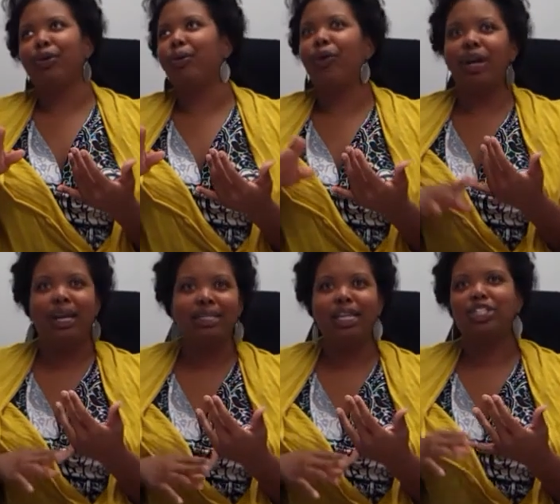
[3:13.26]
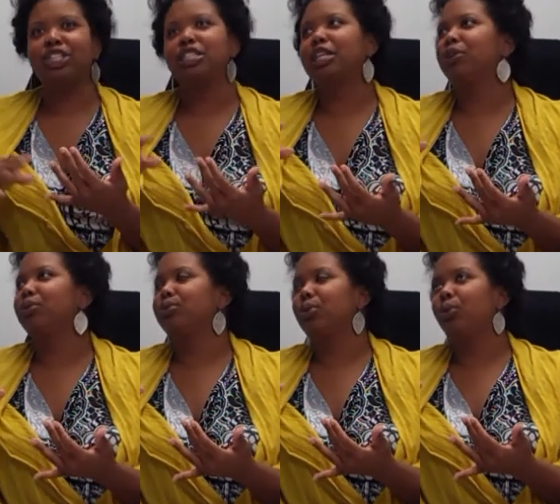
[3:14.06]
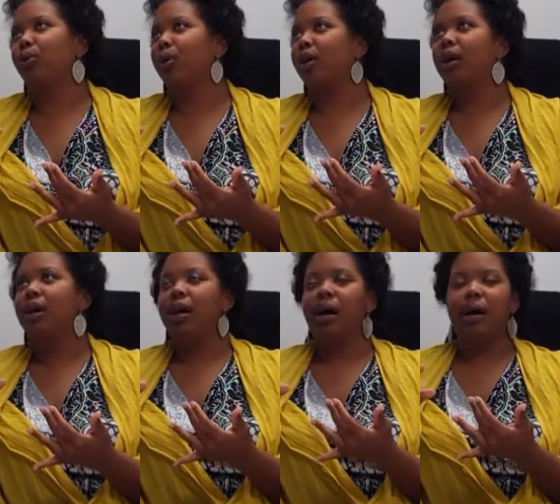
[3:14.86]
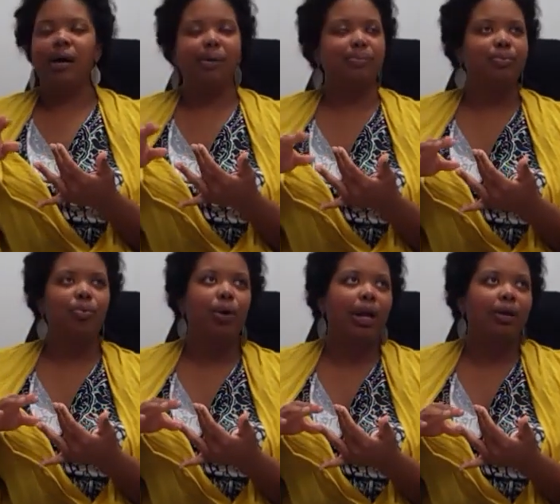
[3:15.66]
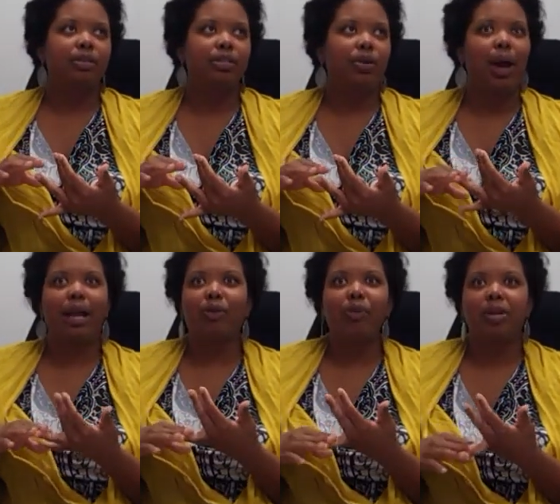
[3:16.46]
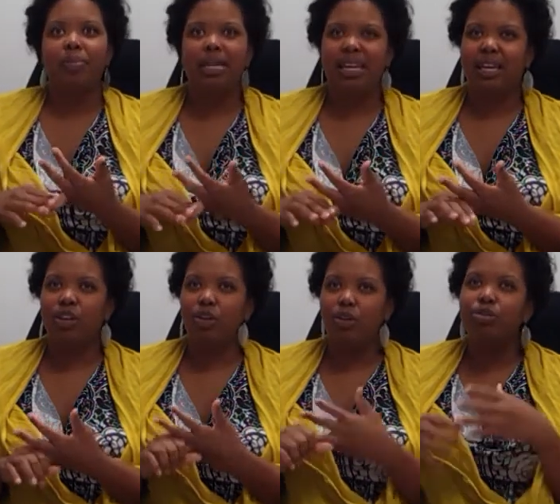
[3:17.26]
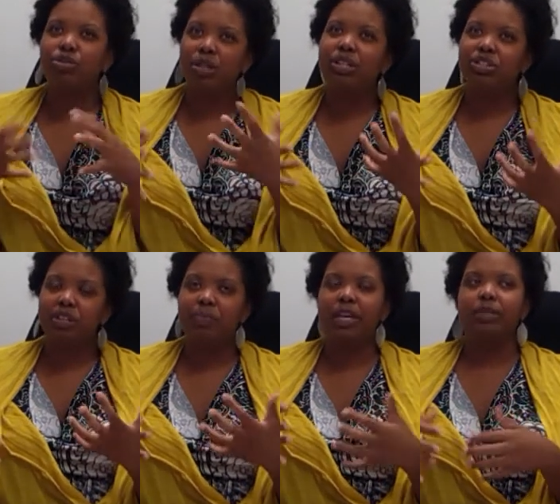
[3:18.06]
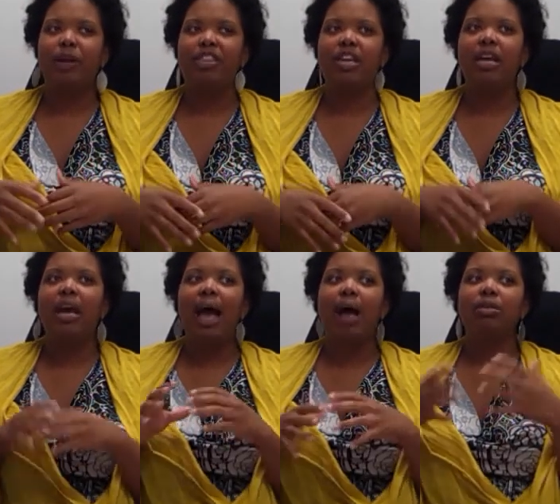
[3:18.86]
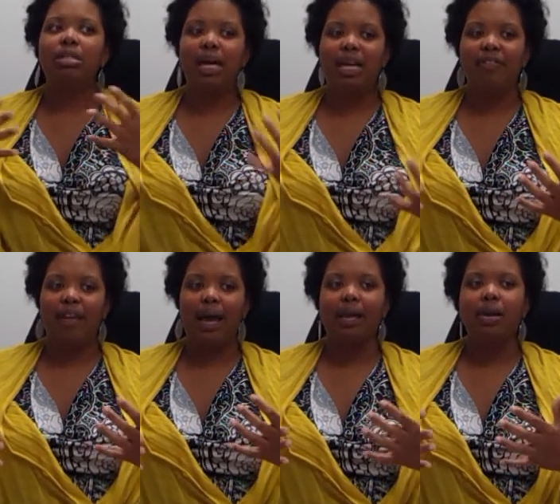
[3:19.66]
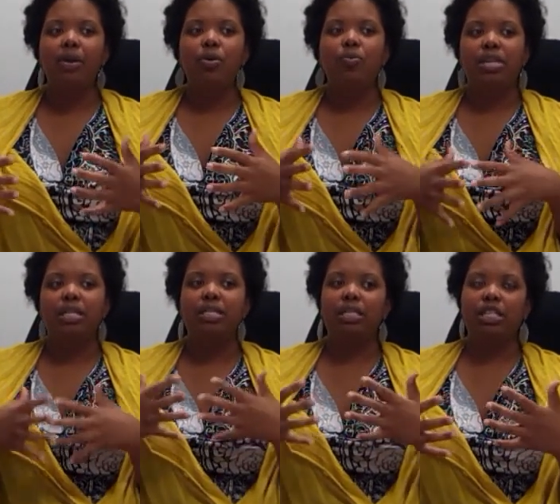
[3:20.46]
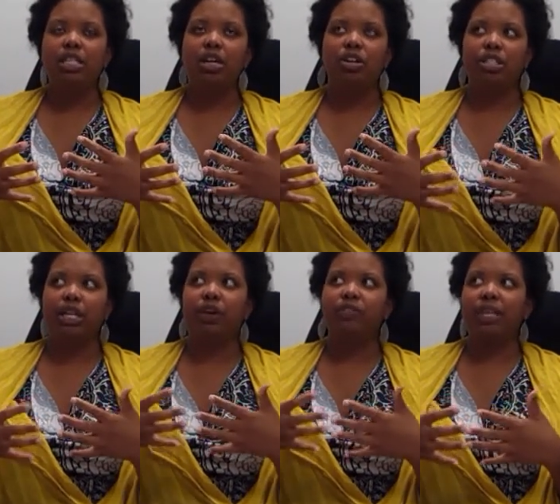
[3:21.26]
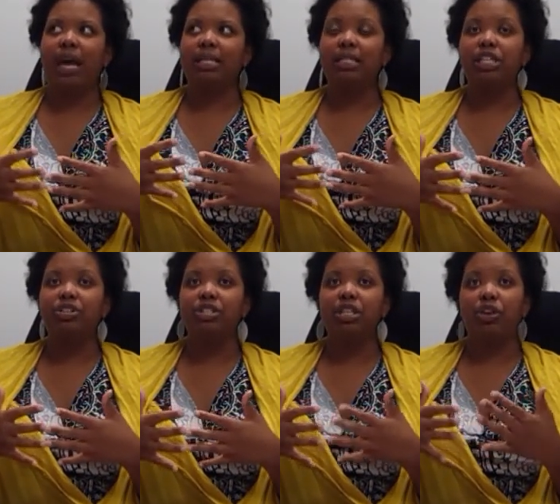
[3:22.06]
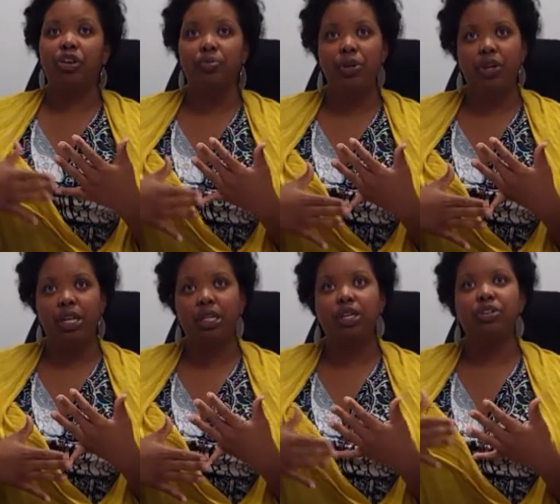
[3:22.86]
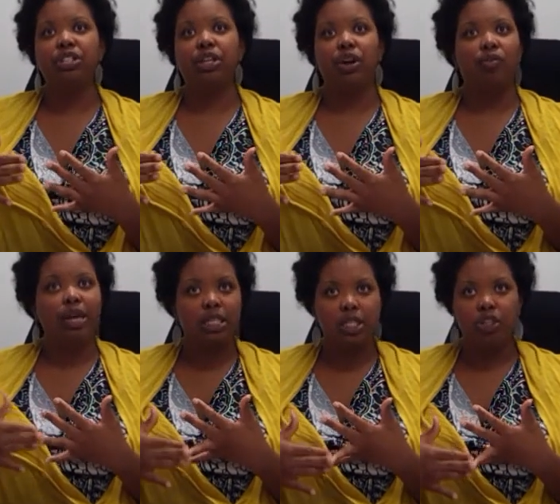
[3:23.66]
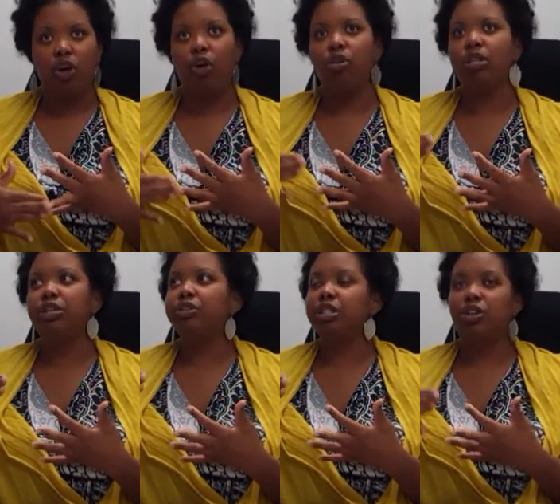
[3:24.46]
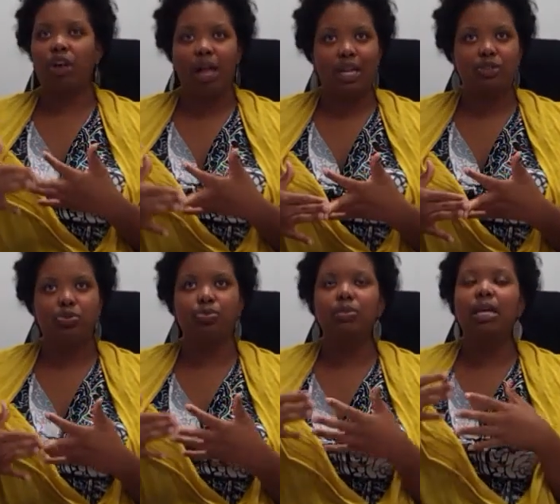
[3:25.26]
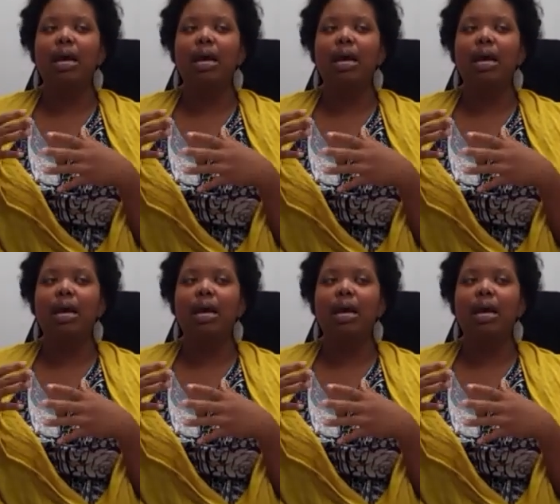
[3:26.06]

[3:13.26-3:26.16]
organization skills or what else, how to run a meeting. Those are leadership things, but I think outside of that, we need to see ourselves as leaders in our community, leaders in our residence hall, leaders in our classrooms,